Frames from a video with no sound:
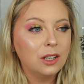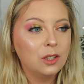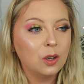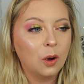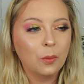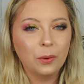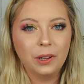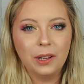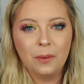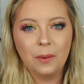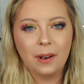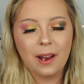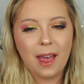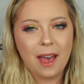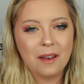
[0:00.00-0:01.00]
don't really
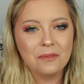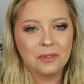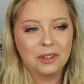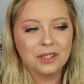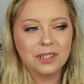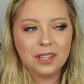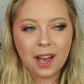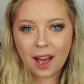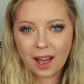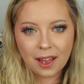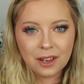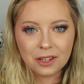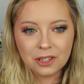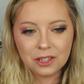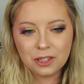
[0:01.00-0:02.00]
want to ever
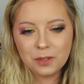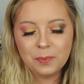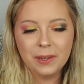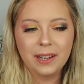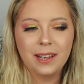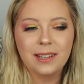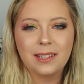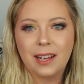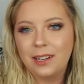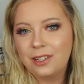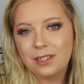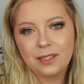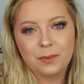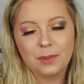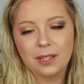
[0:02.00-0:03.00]
touch, because I
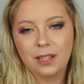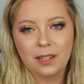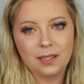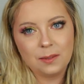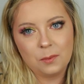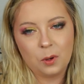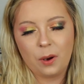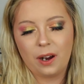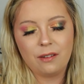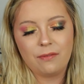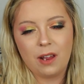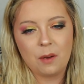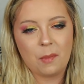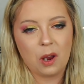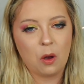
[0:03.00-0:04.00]
just was a Lizzie McGuire
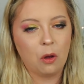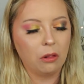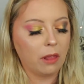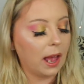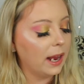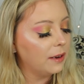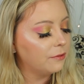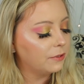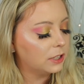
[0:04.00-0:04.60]
fan my whole life.